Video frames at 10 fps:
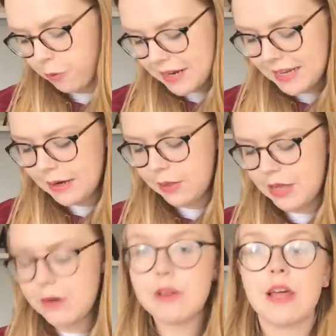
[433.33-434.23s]
Bring in the
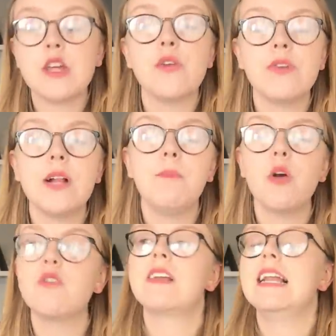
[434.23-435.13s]
theory that you feel
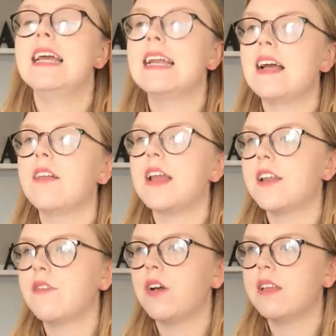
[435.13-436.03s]
most clearly
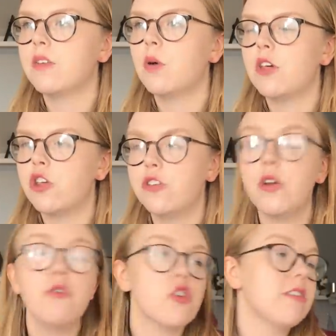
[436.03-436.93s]
identifies the question.
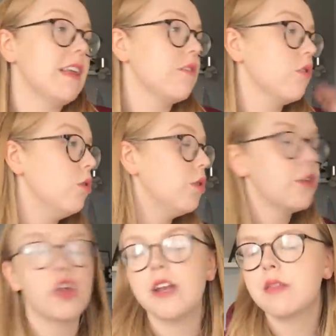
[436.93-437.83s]
Don't just list all
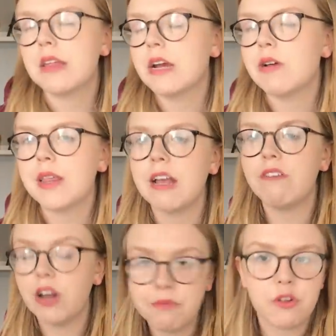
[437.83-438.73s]
the gender theory that
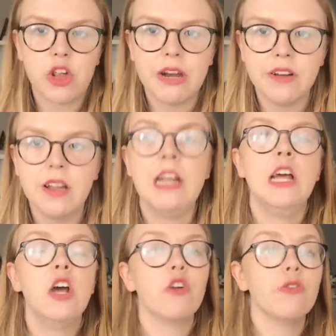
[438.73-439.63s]
you've learned for gender.
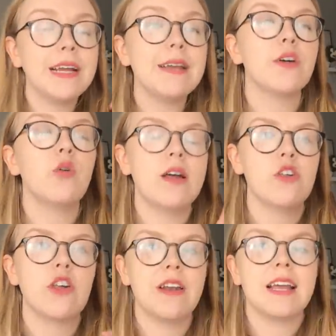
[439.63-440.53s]
Read the
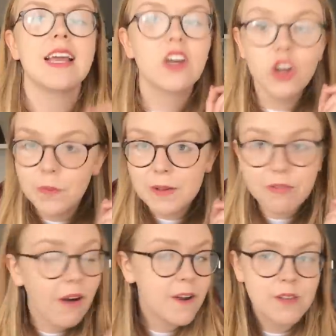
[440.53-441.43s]
question. It could be
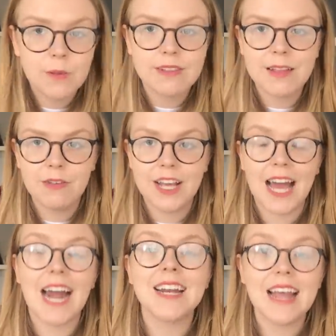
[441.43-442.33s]
very
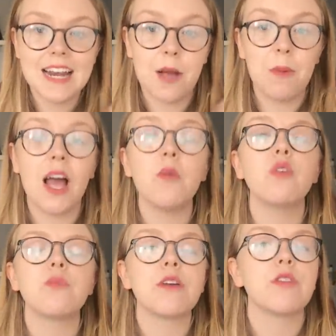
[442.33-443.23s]
specific, and then apply
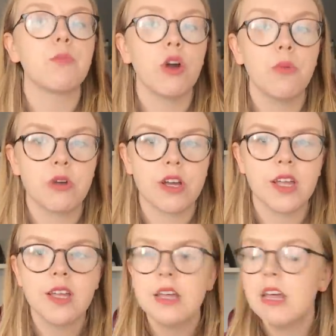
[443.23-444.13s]
what's most
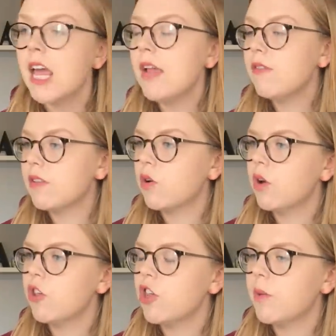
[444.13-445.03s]
appropriate. If it's a
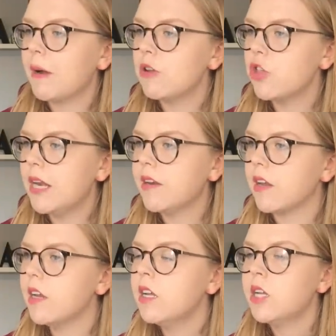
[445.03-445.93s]
question about
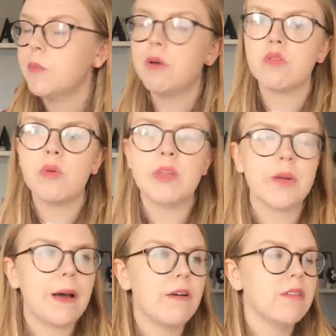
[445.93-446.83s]
gender, but something
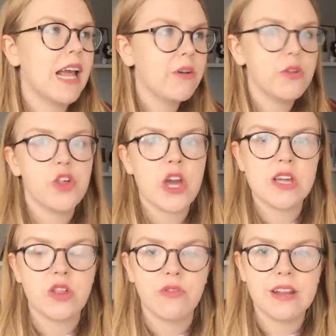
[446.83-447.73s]
about language
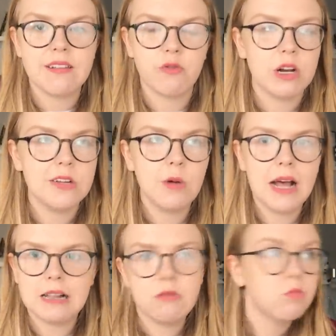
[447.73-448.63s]
change fits really
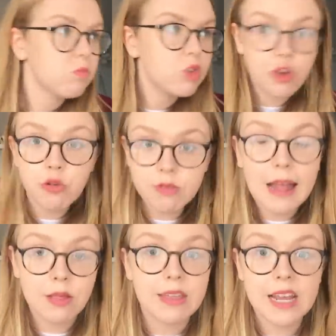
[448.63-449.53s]
well, use
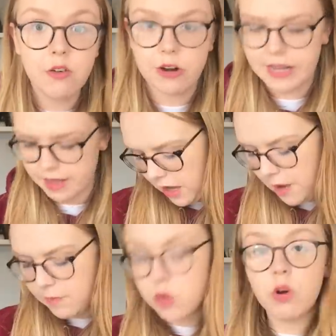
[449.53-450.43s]
that theory.
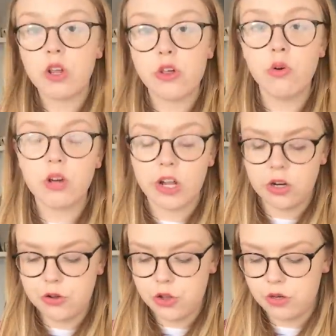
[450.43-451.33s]
You want a short
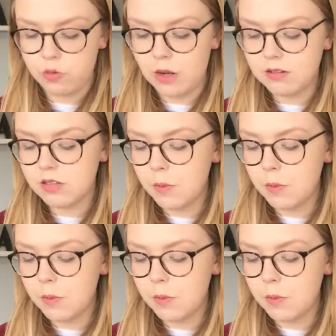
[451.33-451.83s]
conclusion as well.